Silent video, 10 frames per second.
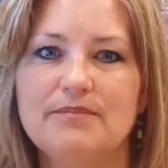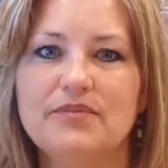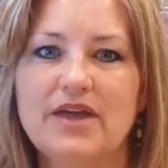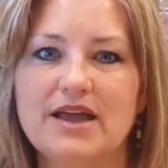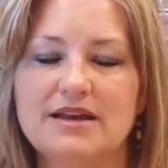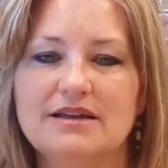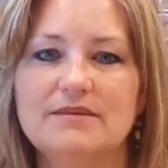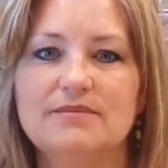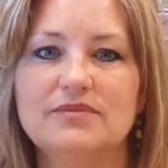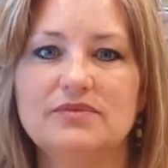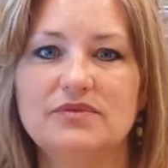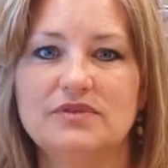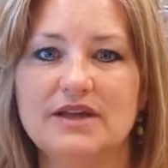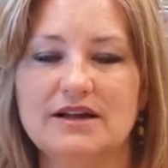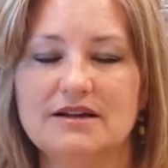then
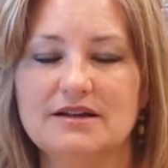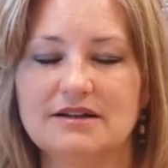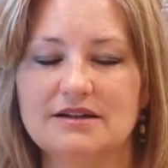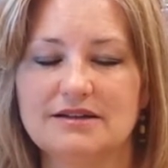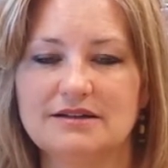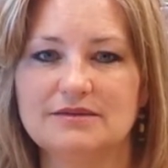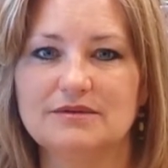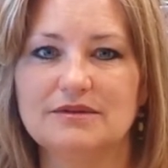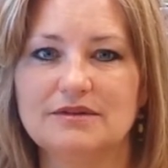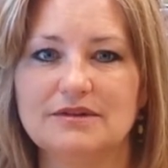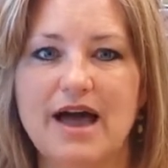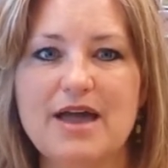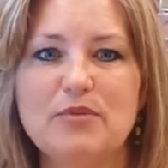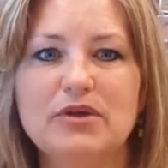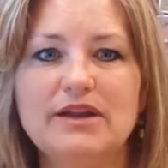the
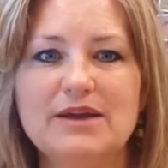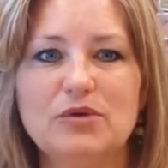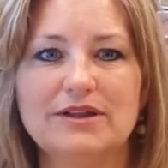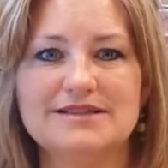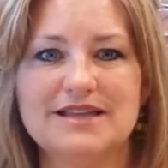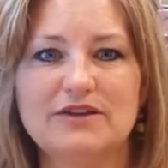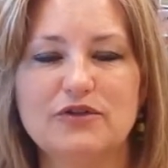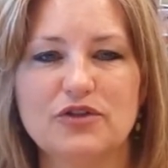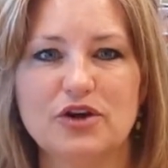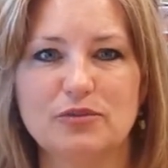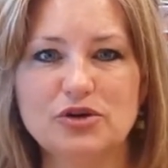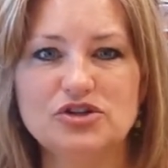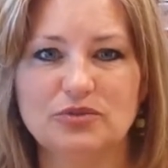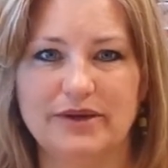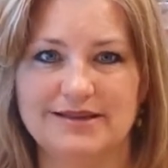liability will extend for the
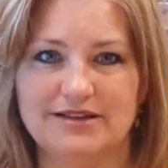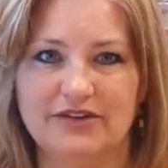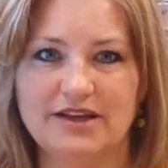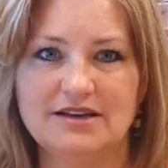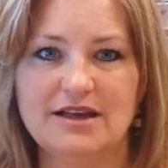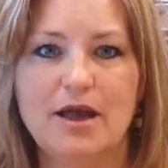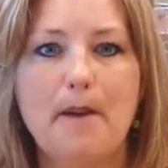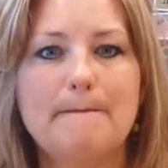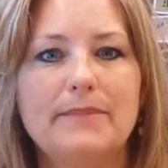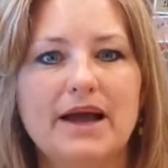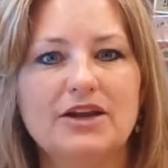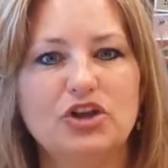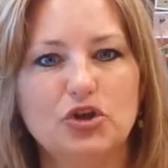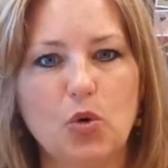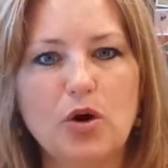commercial piece of it, but
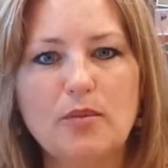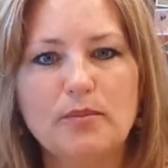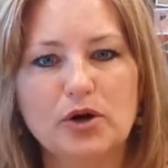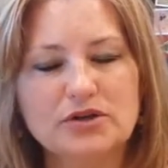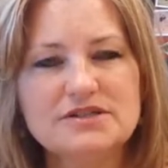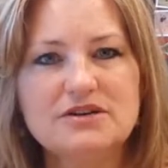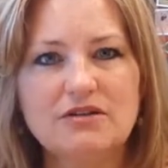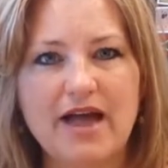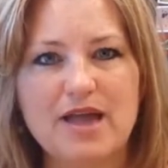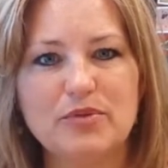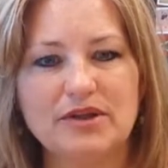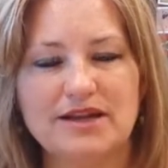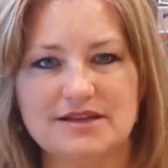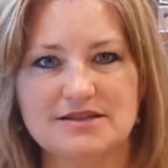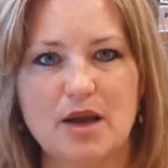your personal
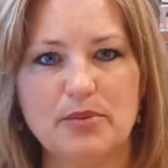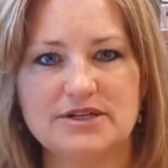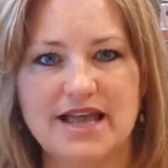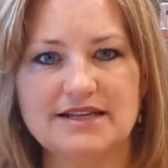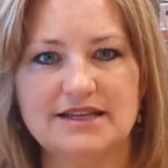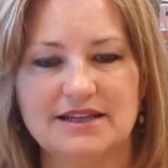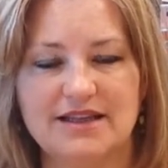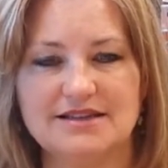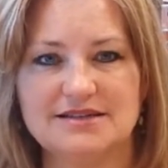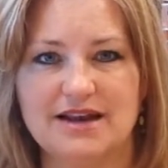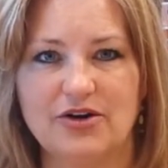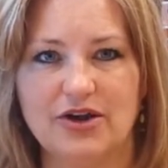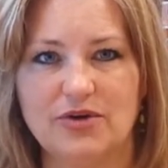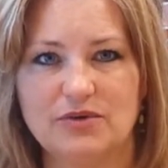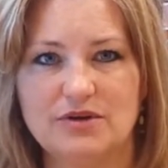liability is not protected in that
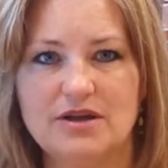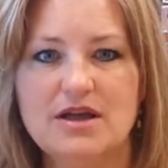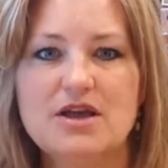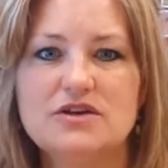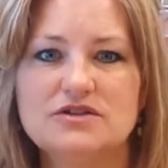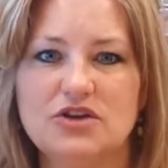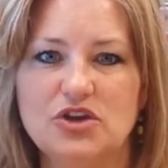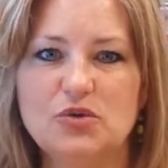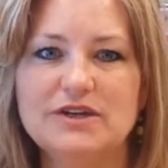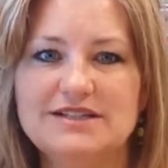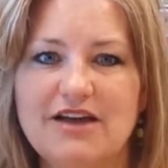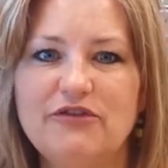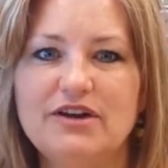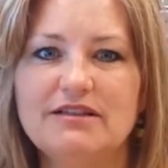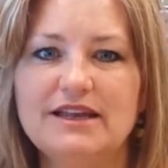scenario. So you would
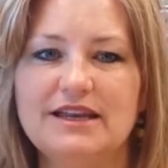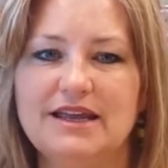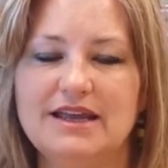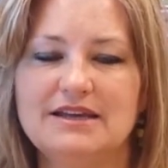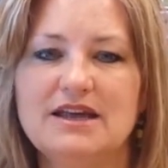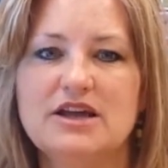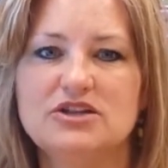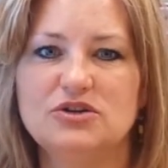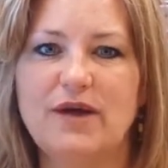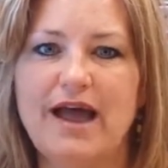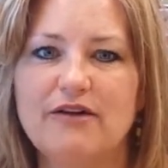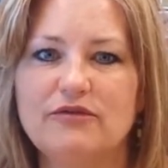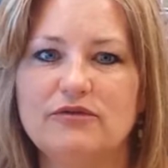definitely need to have